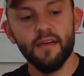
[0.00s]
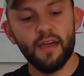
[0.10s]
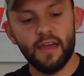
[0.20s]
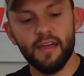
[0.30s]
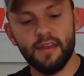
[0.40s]

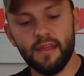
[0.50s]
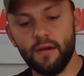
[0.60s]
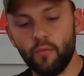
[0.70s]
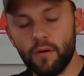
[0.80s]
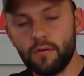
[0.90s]
and it
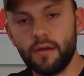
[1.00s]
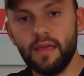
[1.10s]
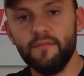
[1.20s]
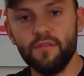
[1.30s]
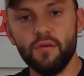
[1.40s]
will
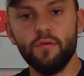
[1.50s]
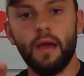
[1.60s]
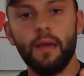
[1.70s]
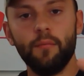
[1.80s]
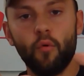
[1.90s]
give you
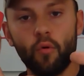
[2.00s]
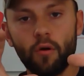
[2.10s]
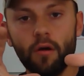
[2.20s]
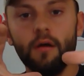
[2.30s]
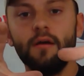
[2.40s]
a
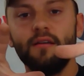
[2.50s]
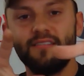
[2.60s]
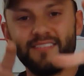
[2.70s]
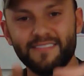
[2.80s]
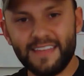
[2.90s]
more
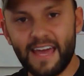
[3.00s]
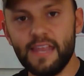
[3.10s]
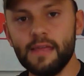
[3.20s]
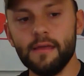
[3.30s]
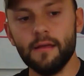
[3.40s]

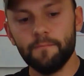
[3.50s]
steady,